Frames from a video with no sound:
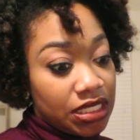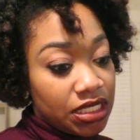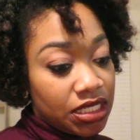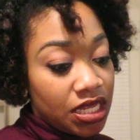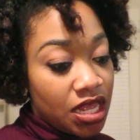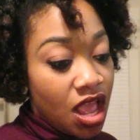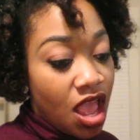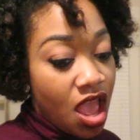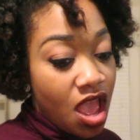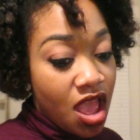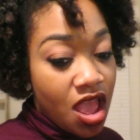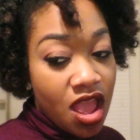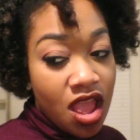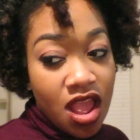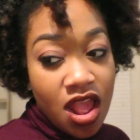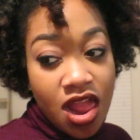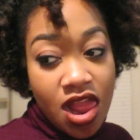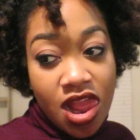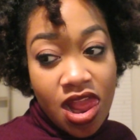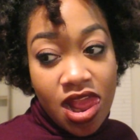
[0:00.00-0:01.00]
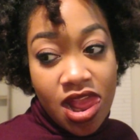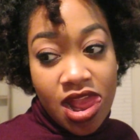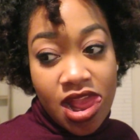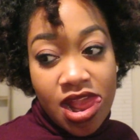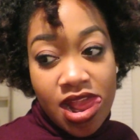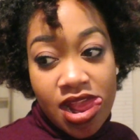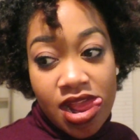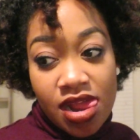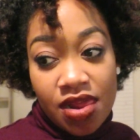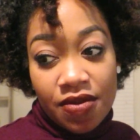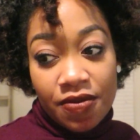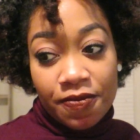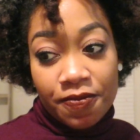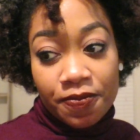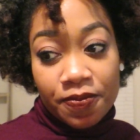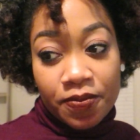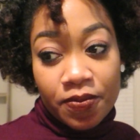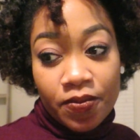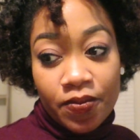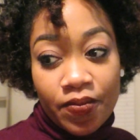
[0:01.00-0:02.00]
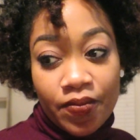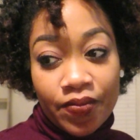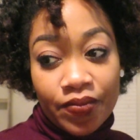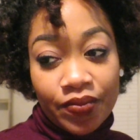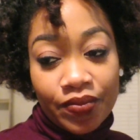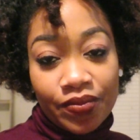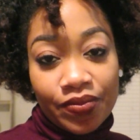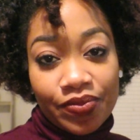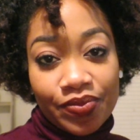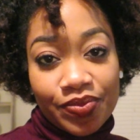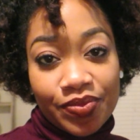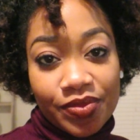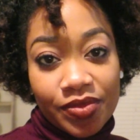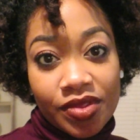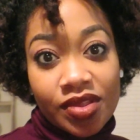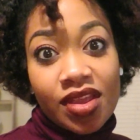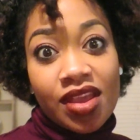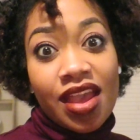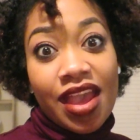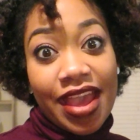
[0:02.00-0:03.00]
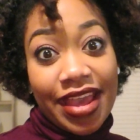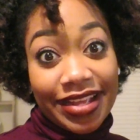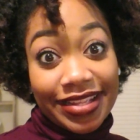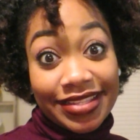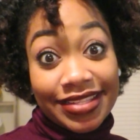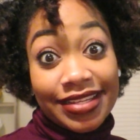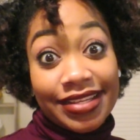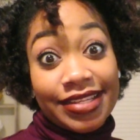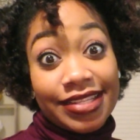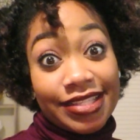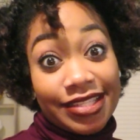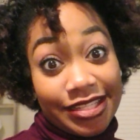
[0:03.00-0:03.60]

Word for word: I think everybody knows that AT&T sucks. AT&T.